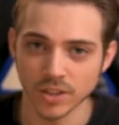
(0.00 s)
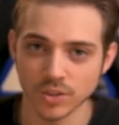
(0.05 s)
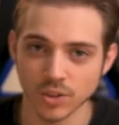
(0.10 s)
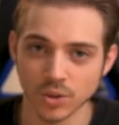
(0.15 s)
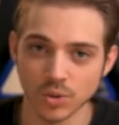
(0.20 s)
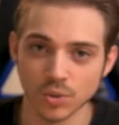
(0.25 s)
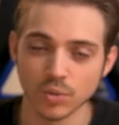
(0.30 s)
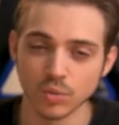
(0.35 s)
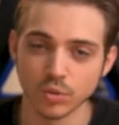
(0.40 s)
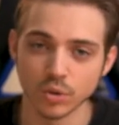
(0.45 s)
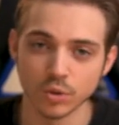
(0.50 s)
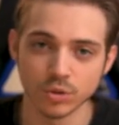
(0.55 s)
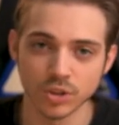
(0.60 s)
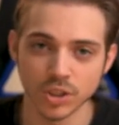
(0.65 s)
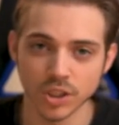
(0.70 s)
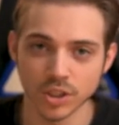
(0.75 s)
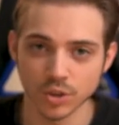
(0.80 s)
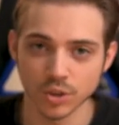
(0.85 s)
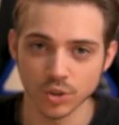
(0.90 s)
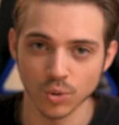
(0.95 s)
to lose
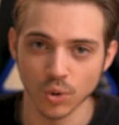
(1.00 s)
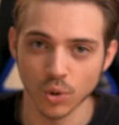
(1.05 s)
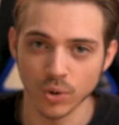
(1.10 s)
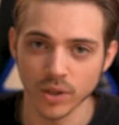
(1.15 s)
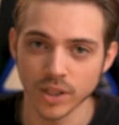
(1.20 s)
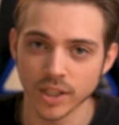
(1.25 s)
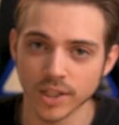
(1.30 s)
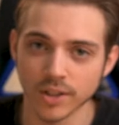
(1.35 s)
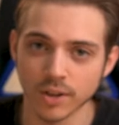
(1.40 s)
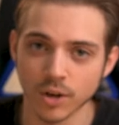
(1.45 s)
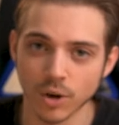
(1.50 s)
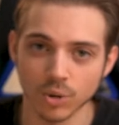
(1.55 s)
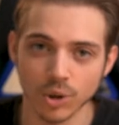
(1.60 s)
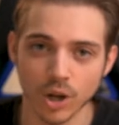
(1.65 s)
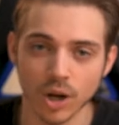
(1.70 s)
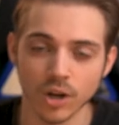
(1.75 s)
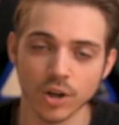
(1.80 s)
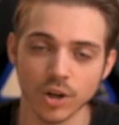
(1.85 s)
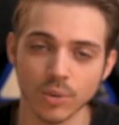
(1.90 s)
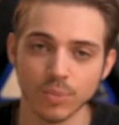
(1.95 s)
control and can no
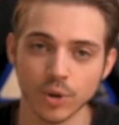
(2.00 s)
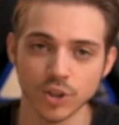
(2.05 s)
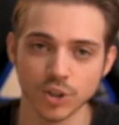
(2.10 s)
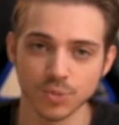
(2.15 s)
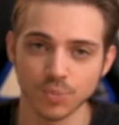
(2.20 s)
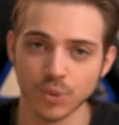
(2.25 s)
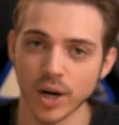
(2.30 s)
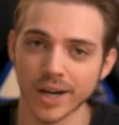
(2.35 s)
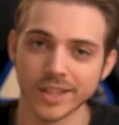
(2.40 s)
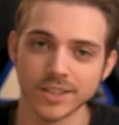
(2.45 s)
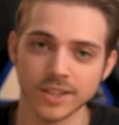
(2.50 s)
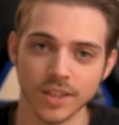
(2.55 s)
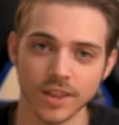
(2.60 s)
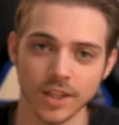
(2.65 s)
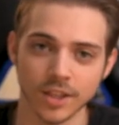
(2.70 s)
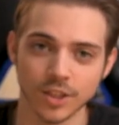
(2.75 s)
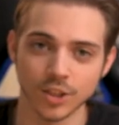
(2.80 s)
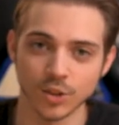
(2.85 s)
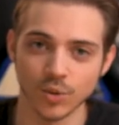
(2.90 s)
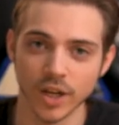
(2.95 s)
longer push price in
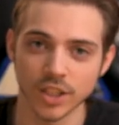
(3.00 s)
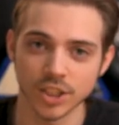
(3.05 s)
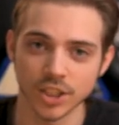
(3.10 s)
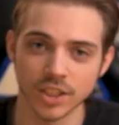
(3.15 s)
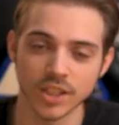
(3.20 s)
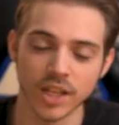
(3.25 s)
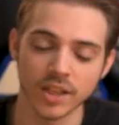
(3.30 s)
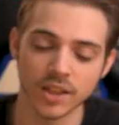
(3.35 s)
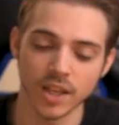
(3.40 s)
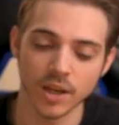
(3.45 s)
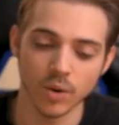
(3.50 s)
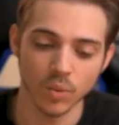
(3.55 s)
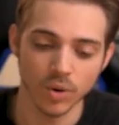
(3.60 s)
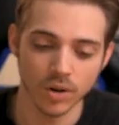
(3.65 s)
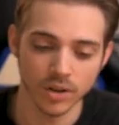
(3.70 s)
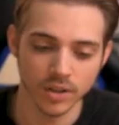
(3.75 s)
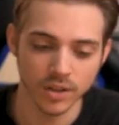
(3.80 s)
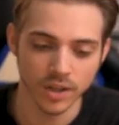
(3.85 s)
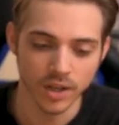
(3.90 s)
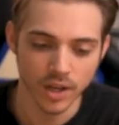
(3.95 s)
the direction that they
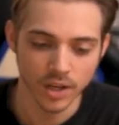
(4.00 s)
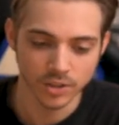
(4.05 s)
want.